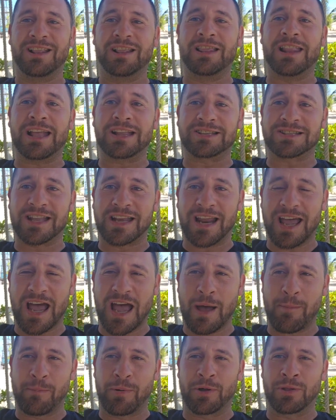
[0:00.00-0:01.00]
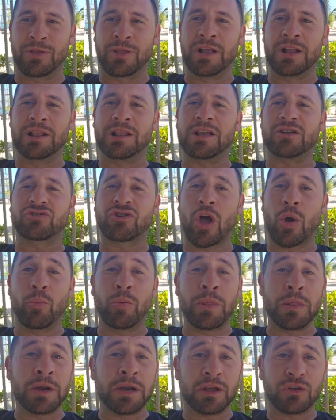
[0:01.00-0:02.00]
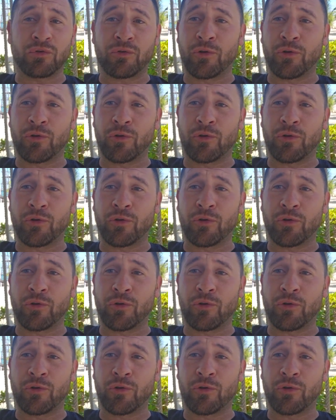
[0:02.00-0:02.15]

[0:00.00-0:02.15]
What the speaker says: Let's let it happen. Let's go and win the next